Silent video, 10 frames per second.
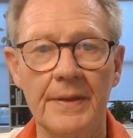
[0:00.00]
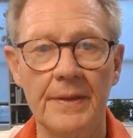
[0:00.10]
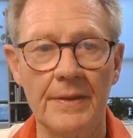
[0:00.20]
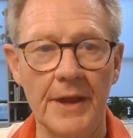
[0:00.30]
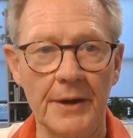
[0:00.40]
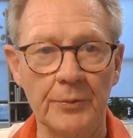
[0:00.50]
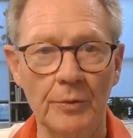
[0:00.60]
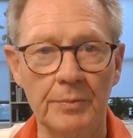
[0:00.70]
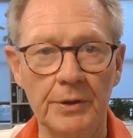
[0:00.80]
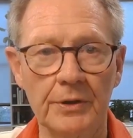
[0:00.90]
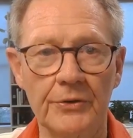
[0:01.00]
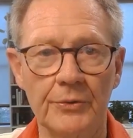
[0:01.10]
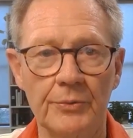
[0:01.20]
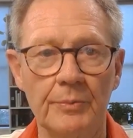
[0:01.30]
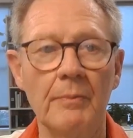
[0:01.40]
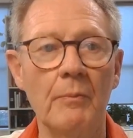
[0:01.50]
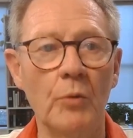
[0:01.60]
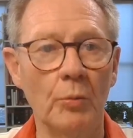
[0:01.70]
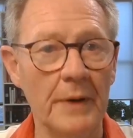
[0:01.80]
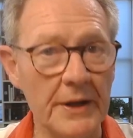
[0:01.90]
that will build the
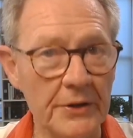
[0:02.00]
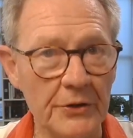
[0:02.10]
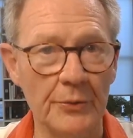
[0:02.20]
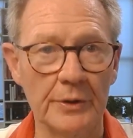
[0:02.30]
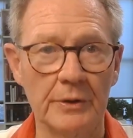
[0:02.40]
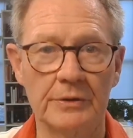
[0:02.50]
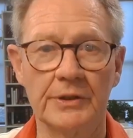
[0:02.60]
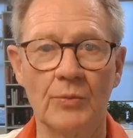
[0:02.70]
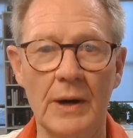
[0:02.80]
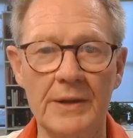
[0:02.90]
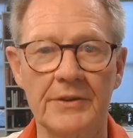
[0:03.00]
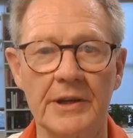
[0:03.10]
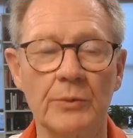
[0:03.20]
will bend the rules in one thing